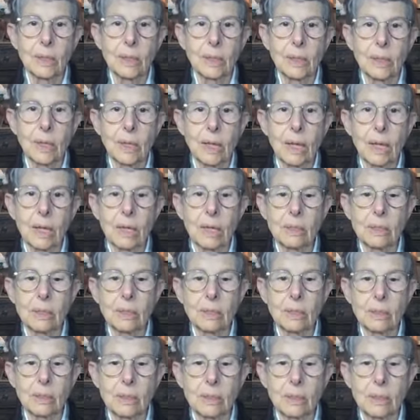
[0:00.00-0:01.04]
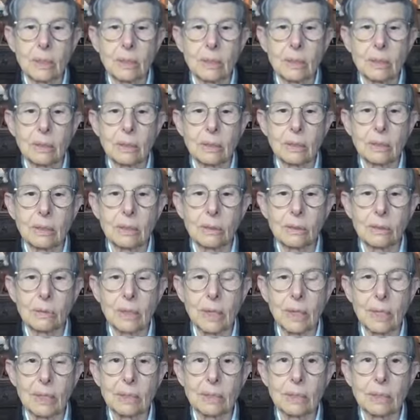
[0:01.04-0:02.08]
And so
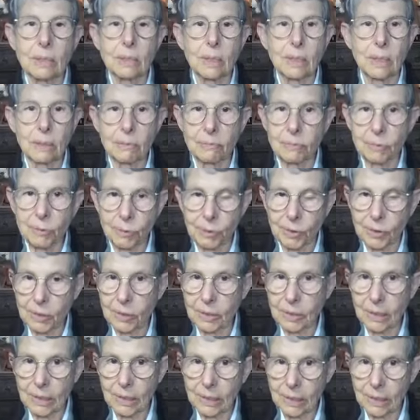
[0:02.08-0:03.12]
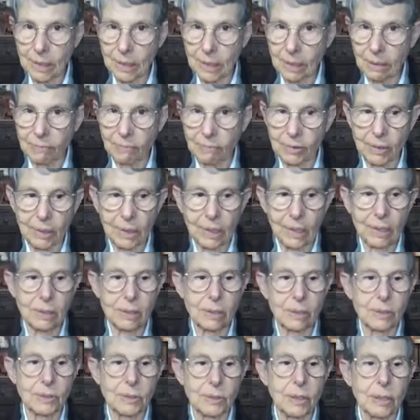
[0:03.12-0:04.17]
then, of course, I signed up for the
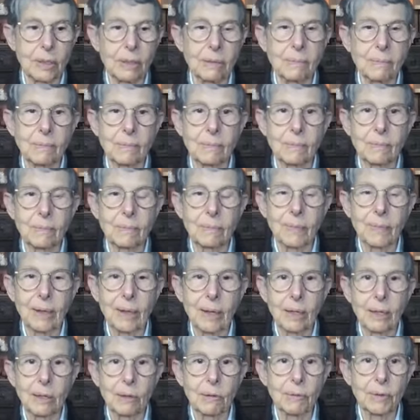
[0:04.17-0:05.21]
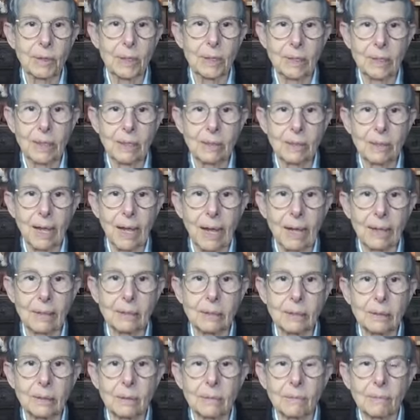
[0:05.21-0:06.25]
next sesshin. I'd already done that.
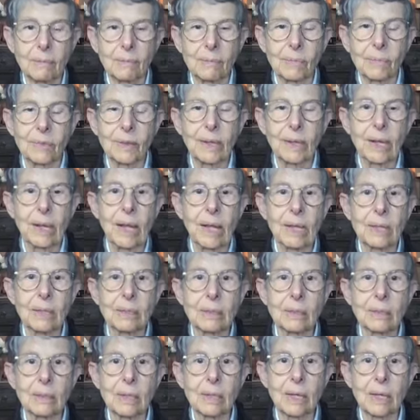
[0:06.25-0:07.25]
And